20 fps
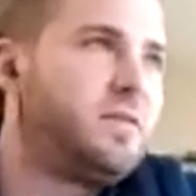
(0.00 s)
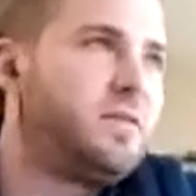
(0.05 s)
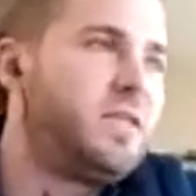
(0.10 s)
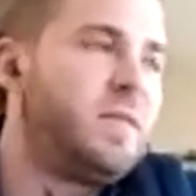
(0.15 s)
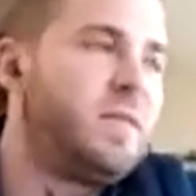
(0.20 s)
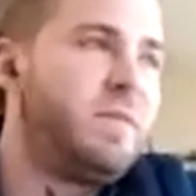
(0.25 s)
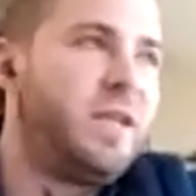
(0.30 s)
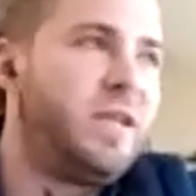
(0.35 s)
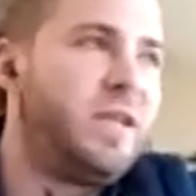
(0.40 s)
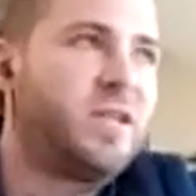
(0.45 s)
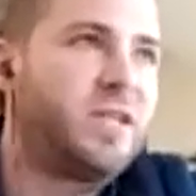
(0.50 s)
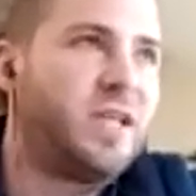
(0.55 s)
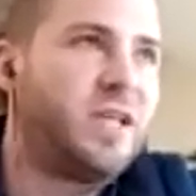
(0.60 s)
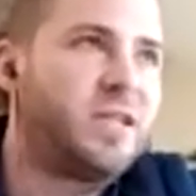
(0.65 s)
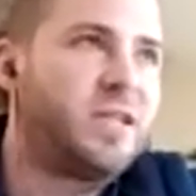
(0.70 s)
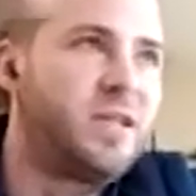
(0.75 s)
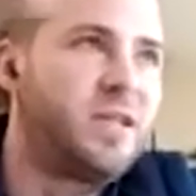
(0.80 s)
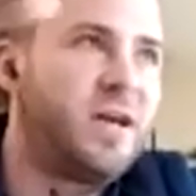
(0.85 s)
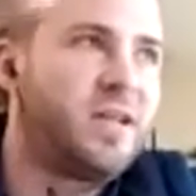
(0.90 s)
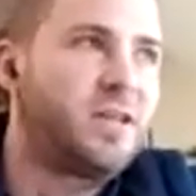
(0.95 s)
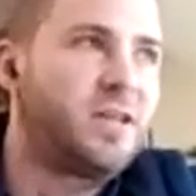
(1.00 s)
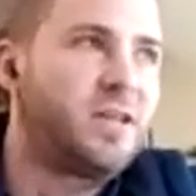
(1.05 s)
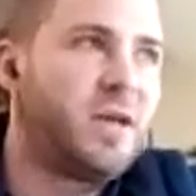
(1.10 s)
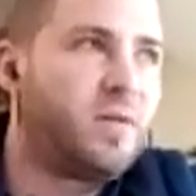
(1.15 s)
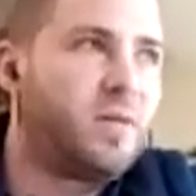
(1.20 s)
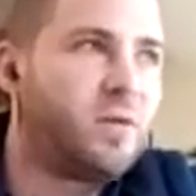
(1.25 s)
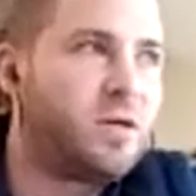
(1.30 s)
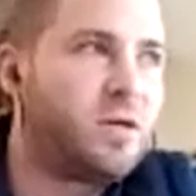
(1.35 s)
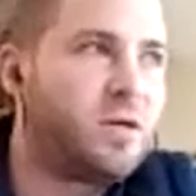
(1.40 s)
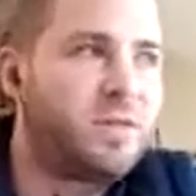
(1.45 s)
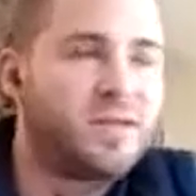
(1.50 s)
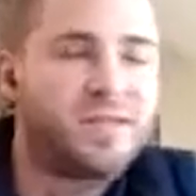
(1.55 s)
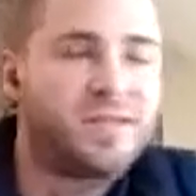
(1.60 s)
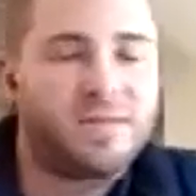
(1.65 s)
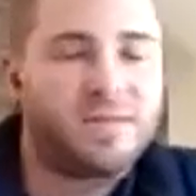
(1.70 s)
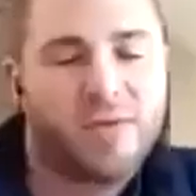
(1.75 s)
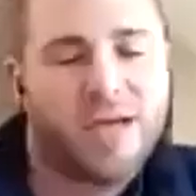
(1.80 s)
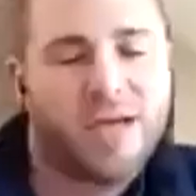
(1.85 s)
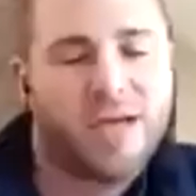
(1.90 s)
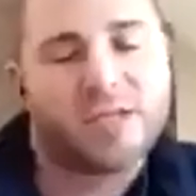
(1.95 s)
diminishing is not the right word, but
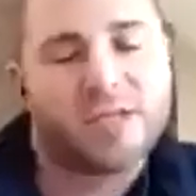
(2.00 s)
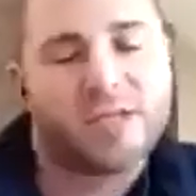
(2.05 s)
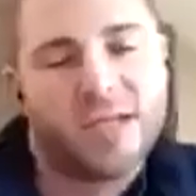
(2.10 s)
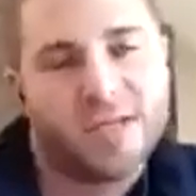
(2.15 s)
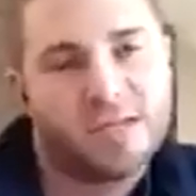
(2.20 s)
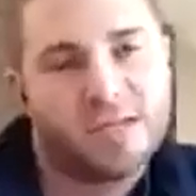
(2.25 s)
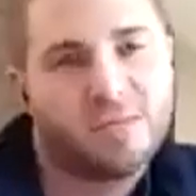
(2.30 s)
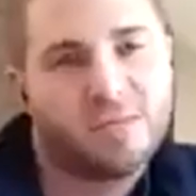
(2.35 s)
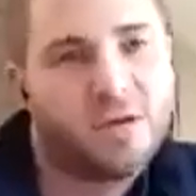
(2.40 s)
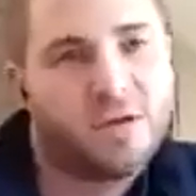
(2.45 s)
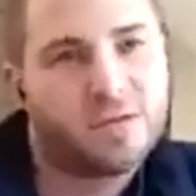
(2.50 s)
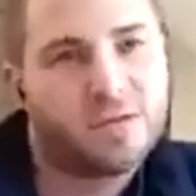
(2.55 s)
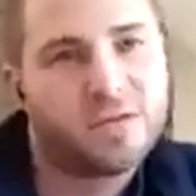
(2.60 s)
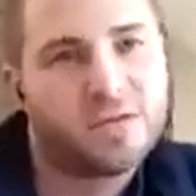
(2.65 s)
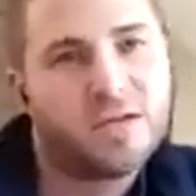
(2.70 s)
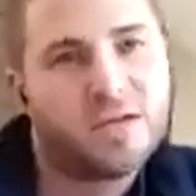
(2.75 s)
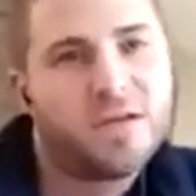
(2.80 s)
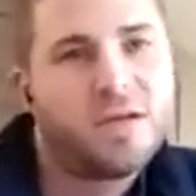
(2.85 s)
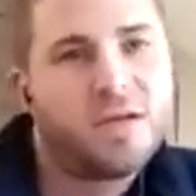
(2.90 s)
suppression, I suppose.